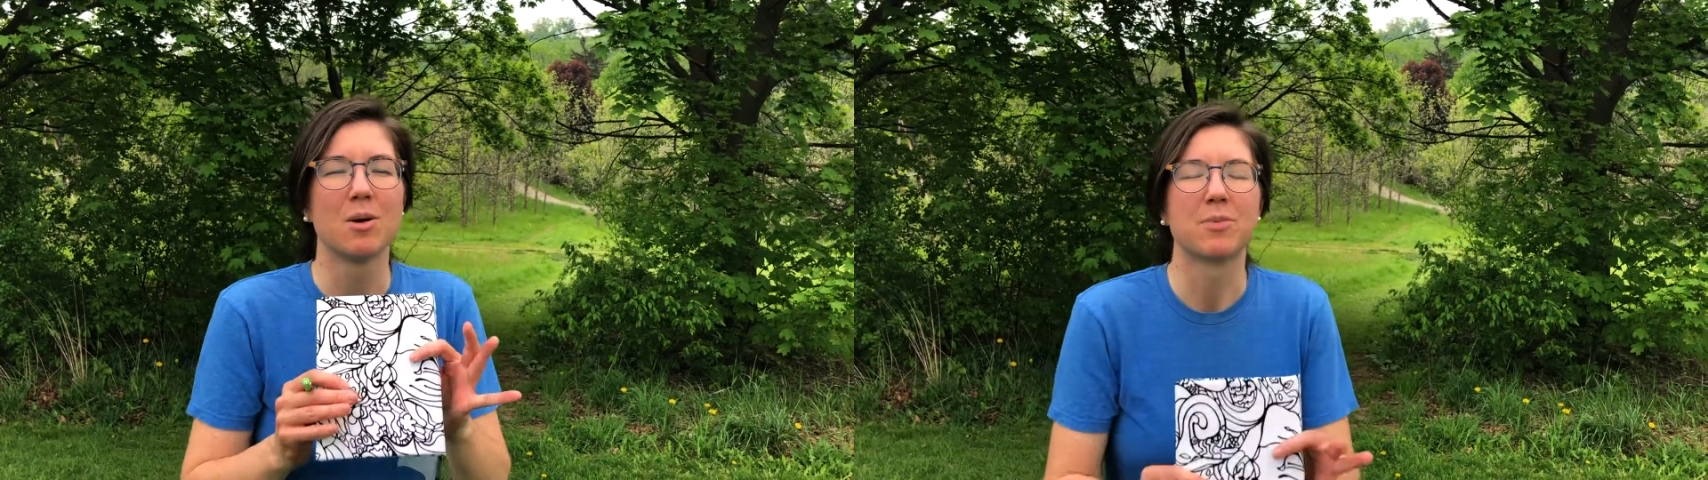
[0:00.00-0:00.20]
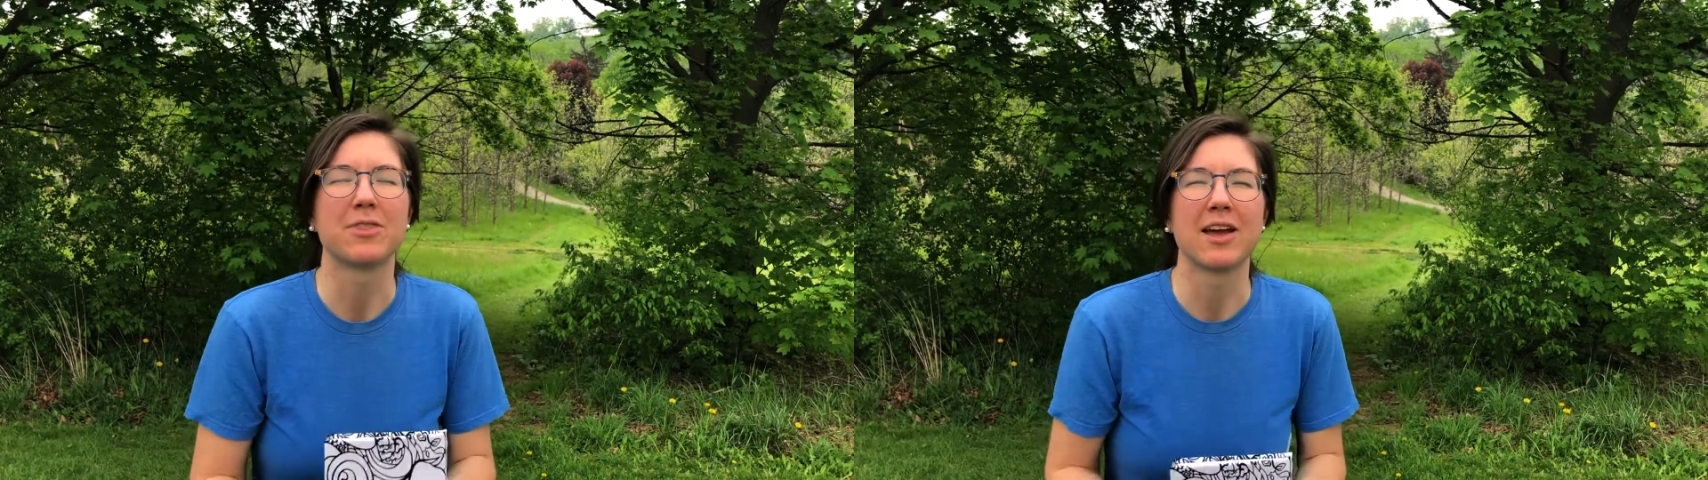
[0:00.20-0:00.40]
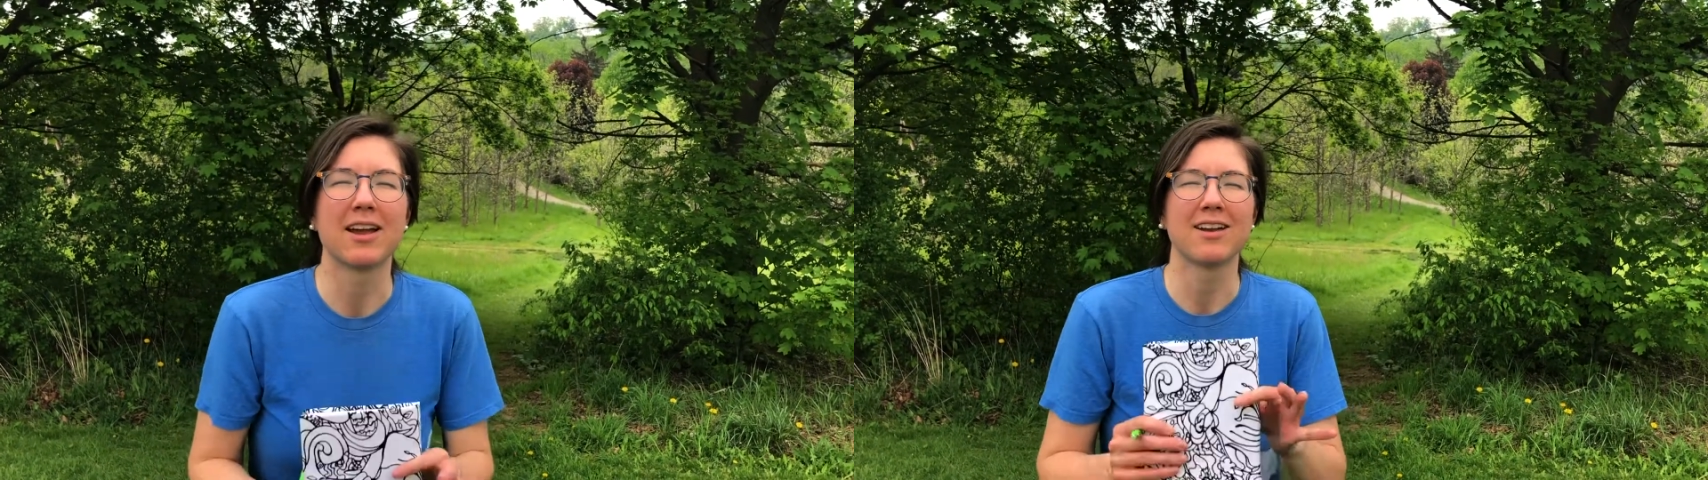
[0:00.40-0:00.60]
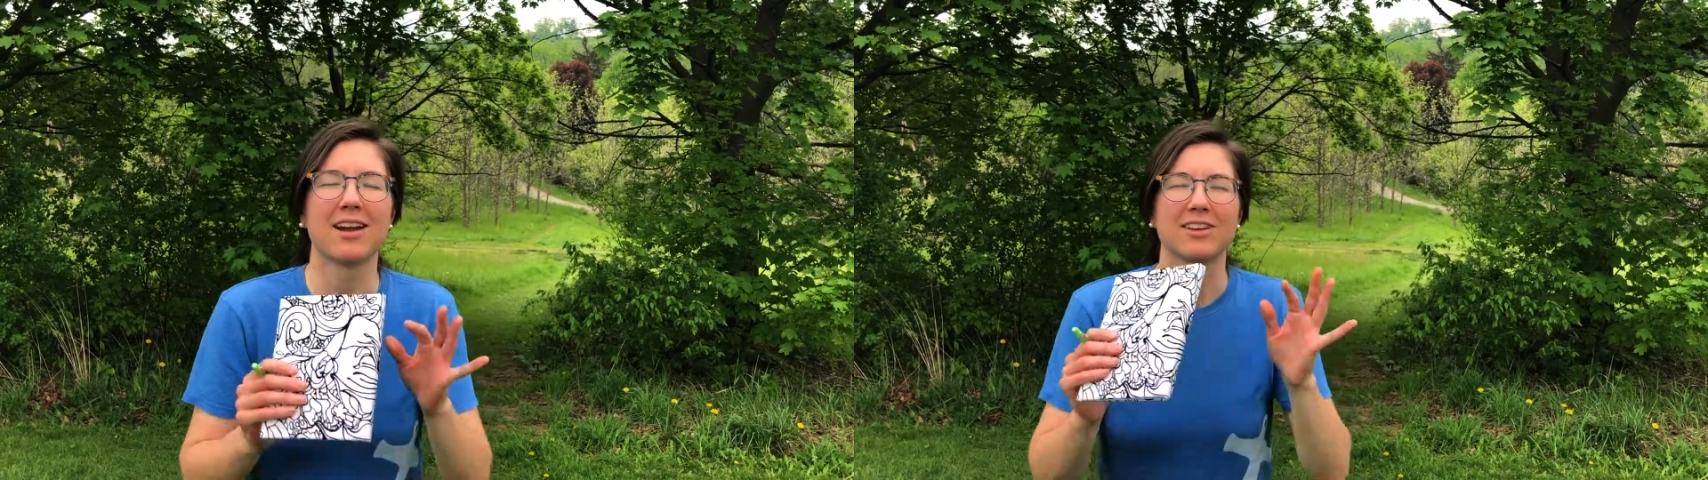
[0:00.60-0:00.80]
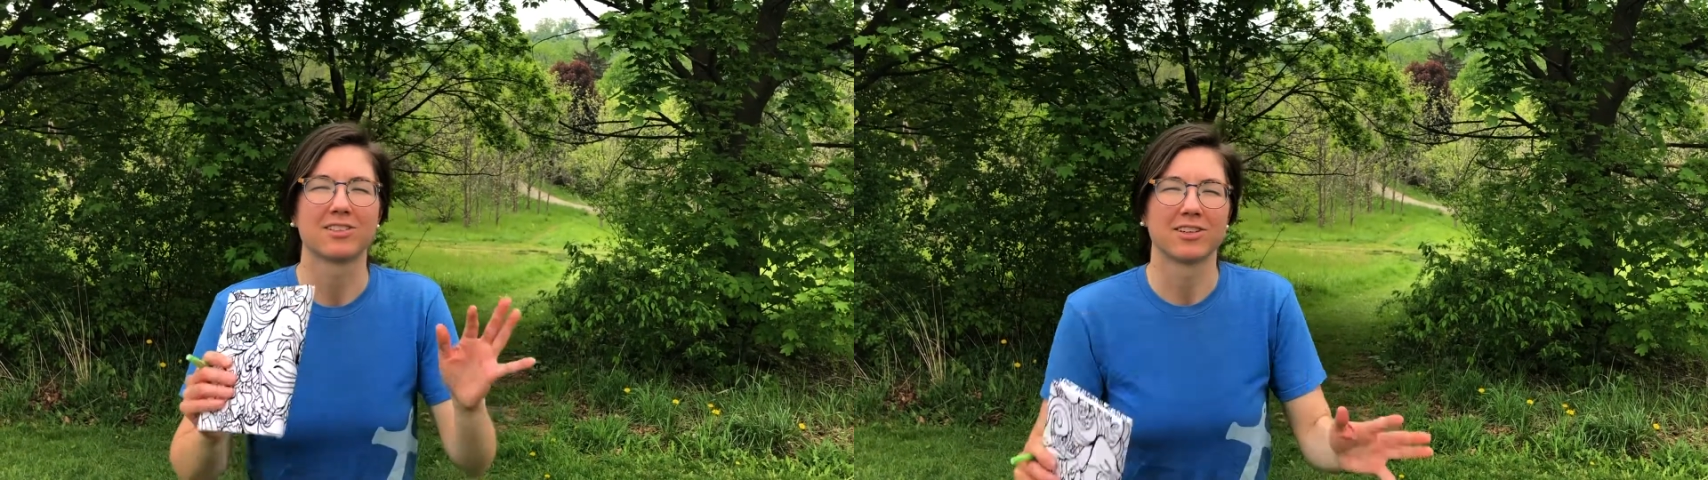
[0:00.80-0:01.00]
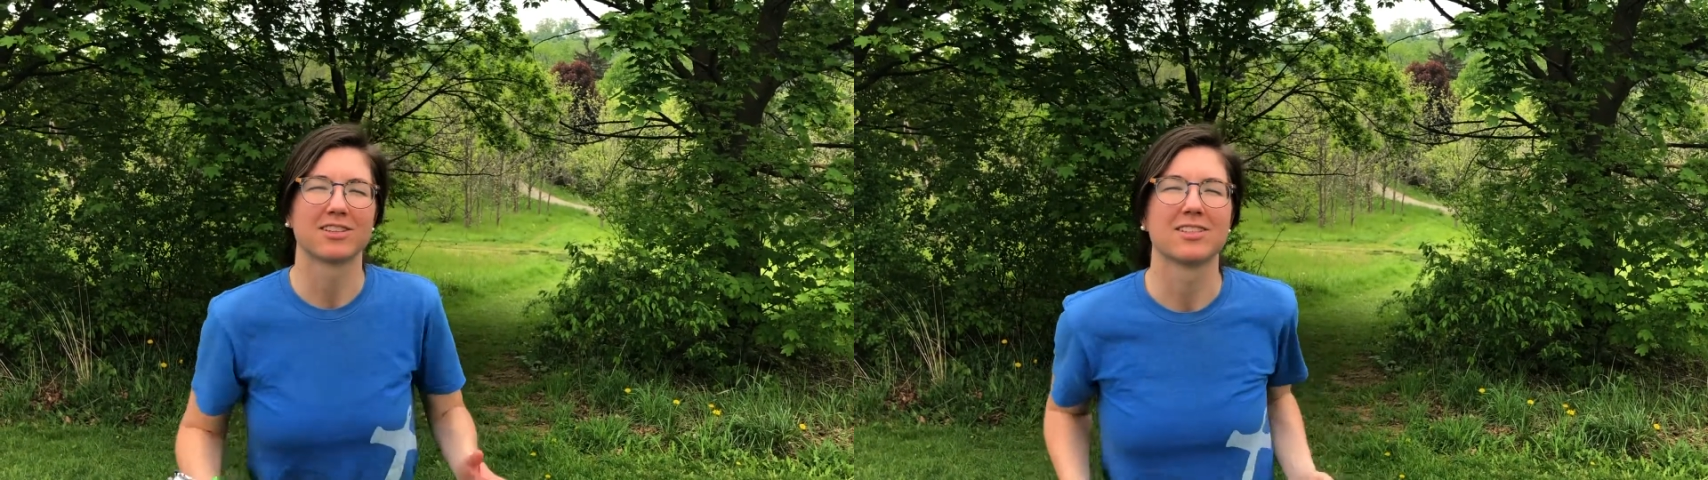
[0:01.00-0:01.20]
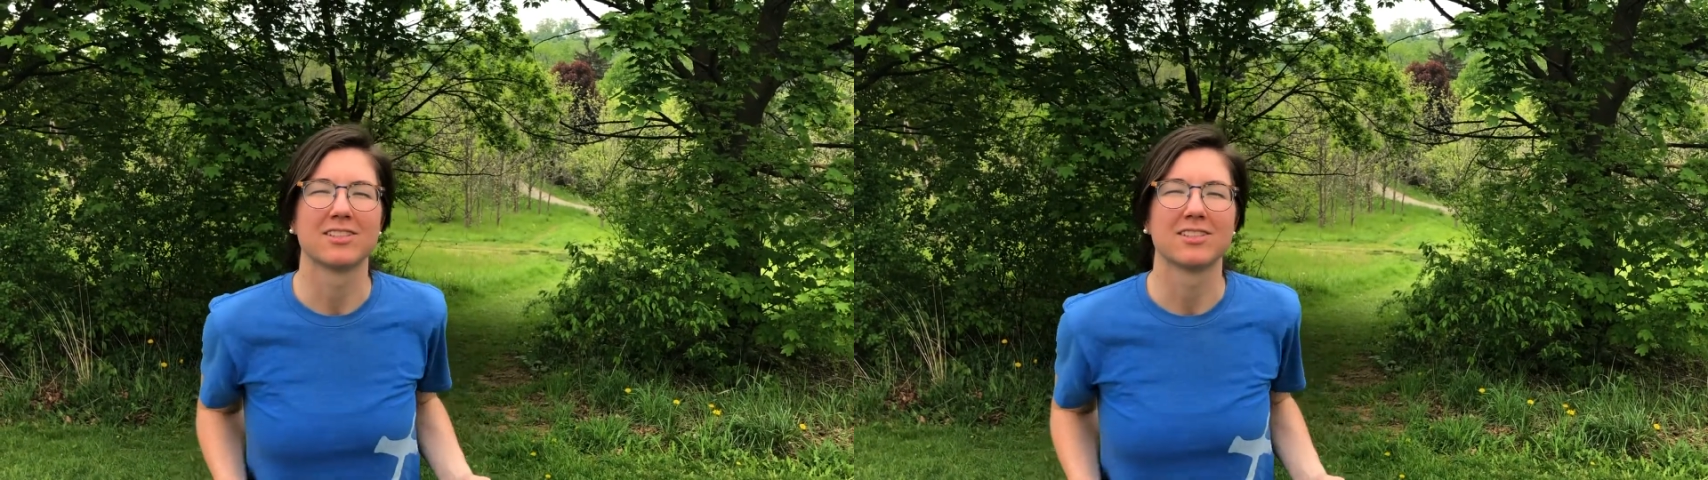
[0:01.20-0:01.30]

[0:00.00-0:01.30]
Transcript: But then I started to